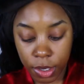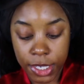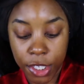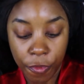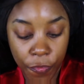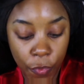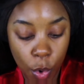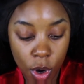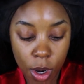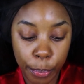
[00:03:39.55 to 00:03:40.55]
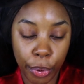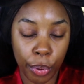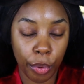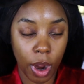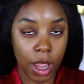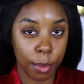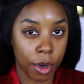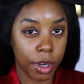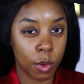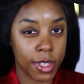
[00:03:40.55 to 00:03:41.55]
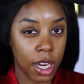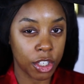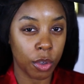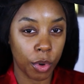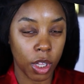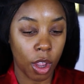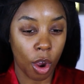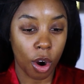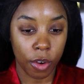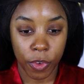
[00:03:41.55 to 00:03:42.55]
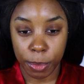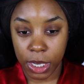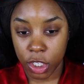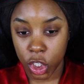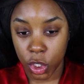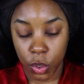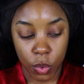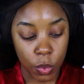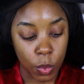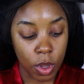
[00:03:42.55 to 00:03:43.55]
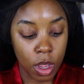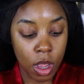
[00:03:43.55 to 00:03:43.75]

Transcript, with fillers: Okay, so for primer, it was actually really hard for me to